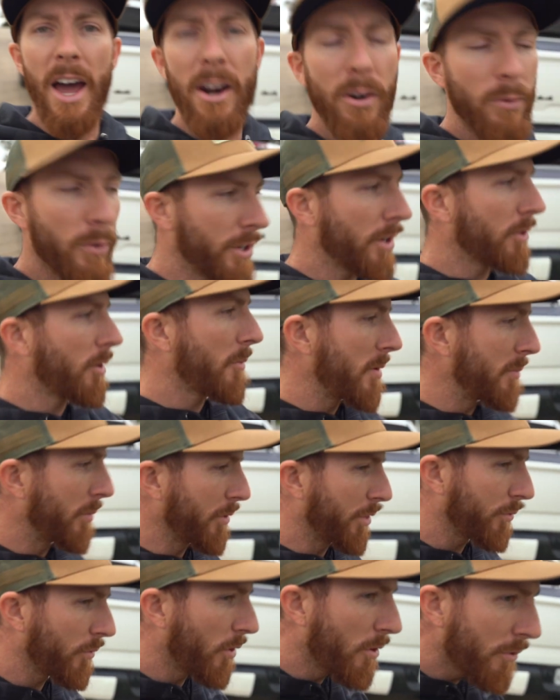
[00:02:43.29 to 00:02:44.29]
I don't really know what people
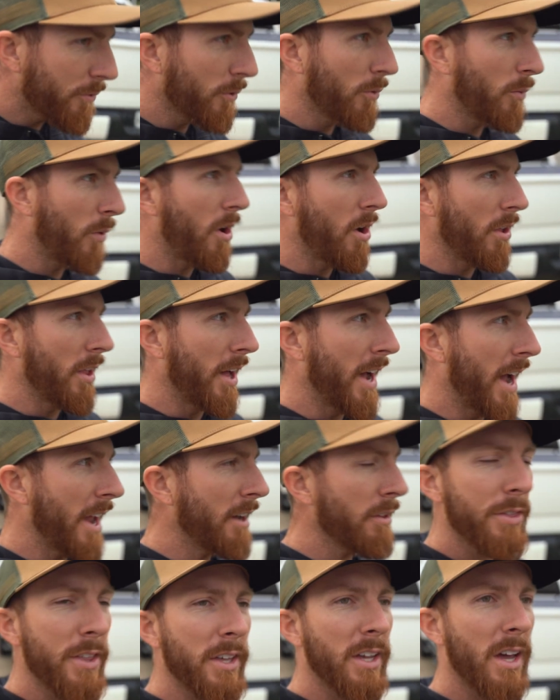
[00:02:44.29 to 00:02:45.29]
throw for walleye. I
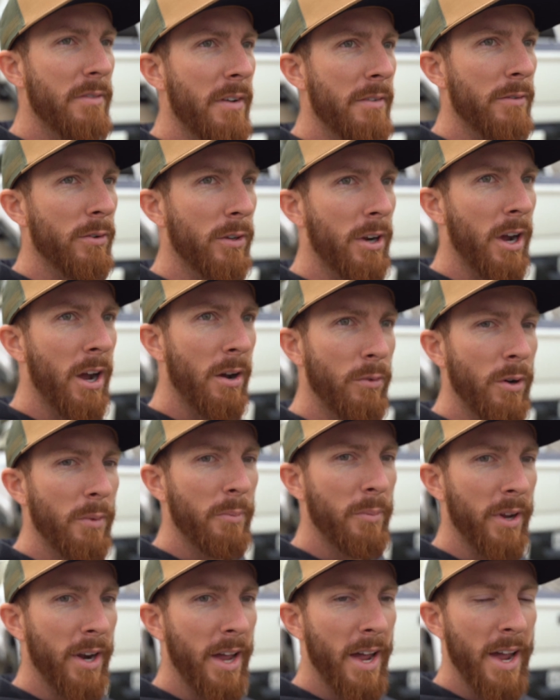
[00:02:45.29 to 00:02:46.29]
don't think I've ever caught one,
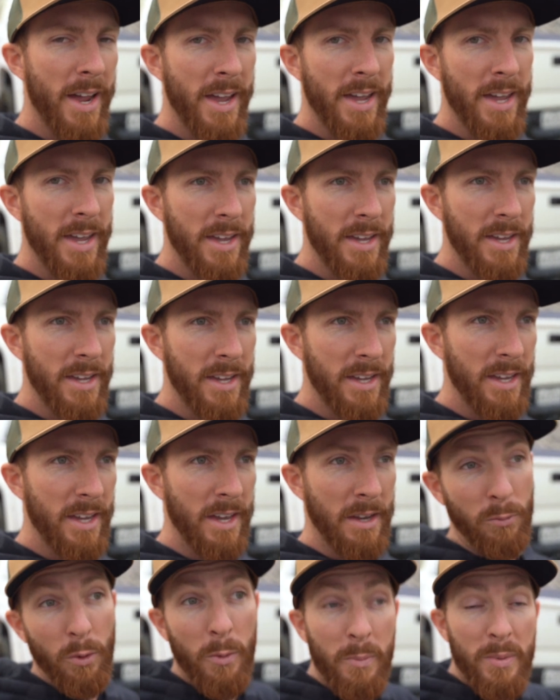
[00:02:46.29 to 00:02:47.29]
but I
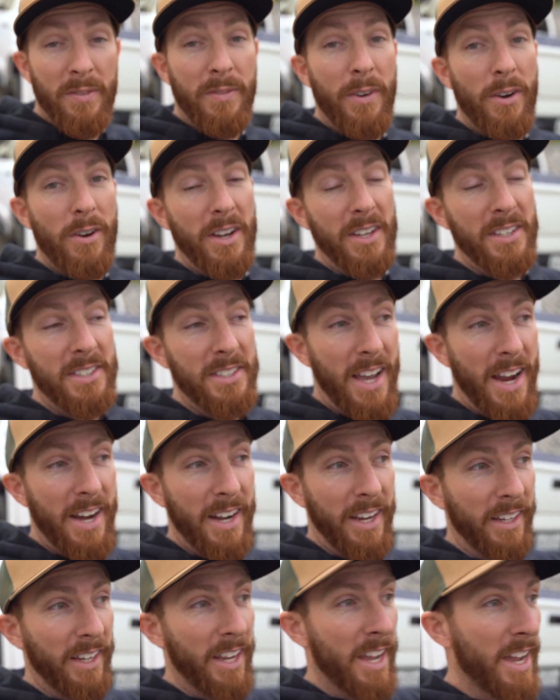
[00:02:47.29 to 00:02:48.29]
it would be very
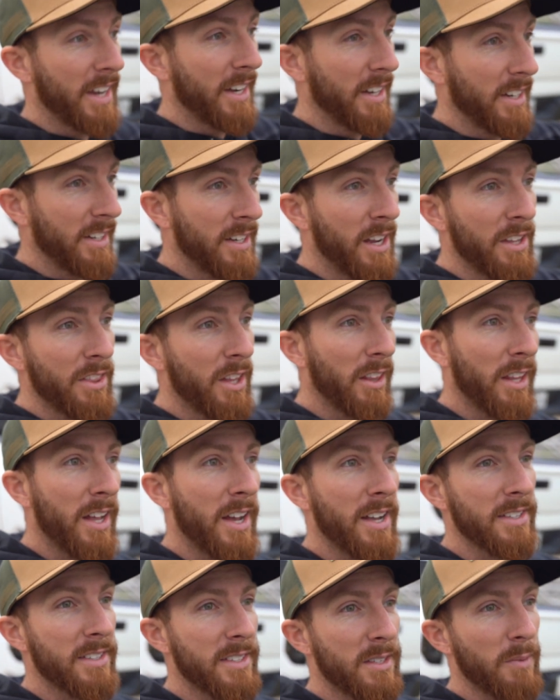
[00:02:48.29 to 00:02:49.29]
exciting. And
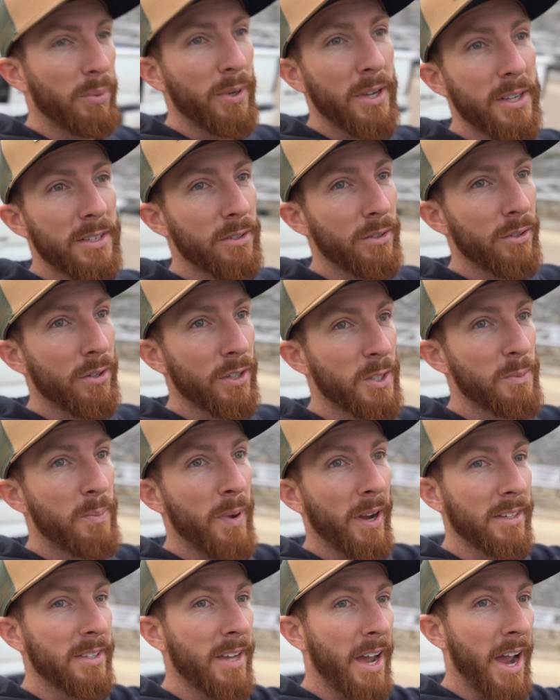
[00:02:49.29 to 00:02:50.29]
nonetheless, the place looks
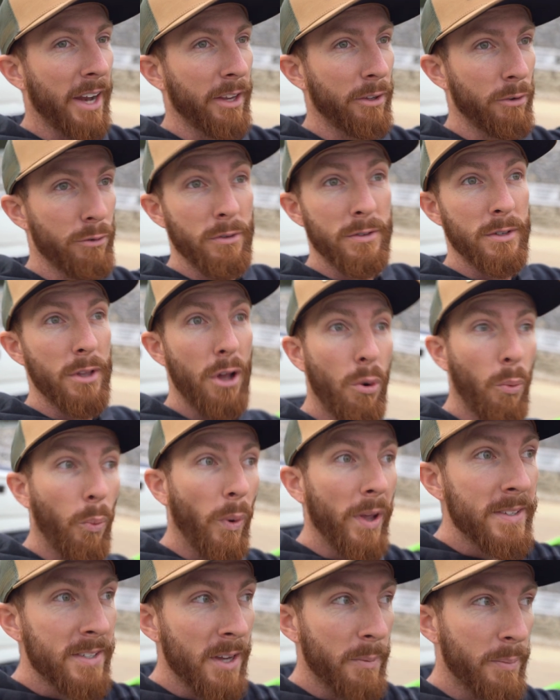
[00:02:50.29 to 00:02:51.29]
spectacular. There's low
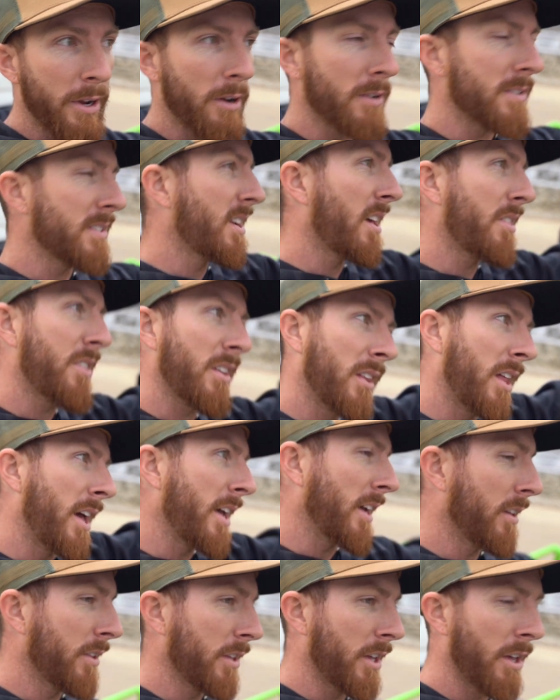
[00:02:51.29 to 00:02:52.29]
winds up here. It's nothing
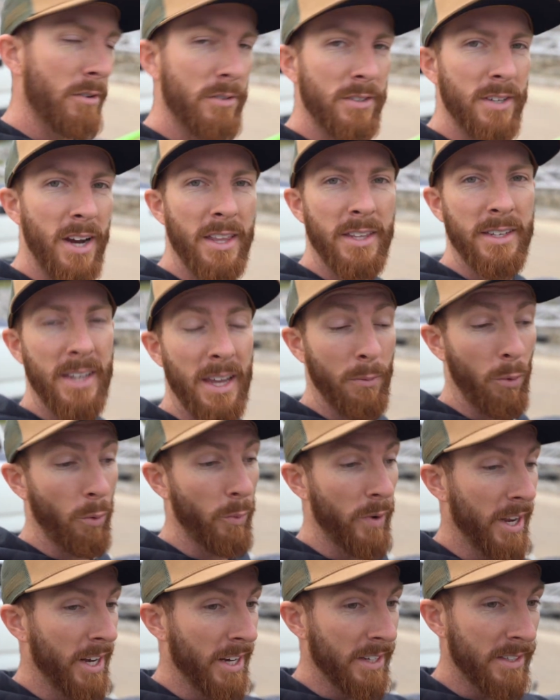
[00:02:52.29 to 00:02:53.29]
like on the other side of the dam where
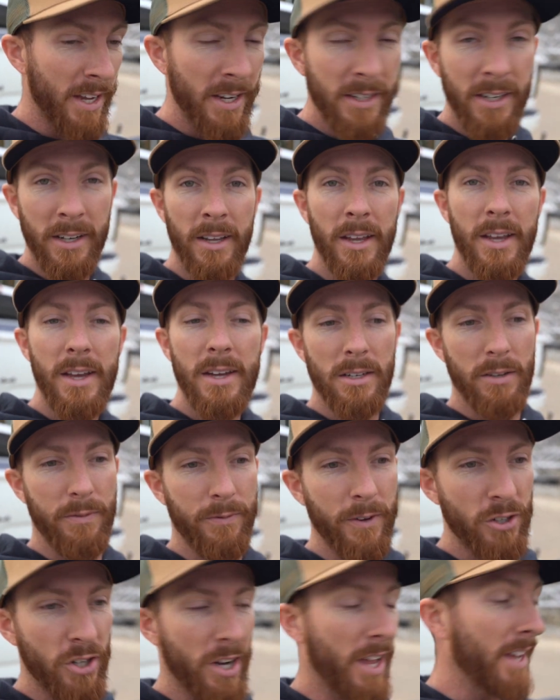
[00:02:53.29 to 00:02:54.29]
we had intended to
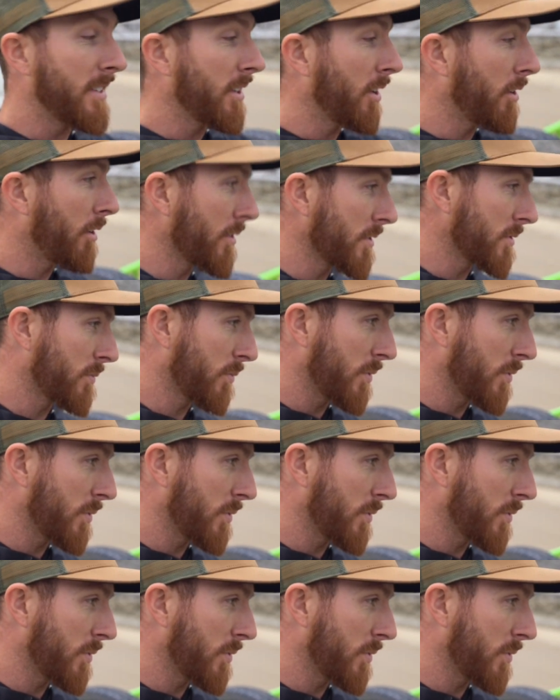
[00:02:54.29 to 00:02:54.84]
fish and had done all this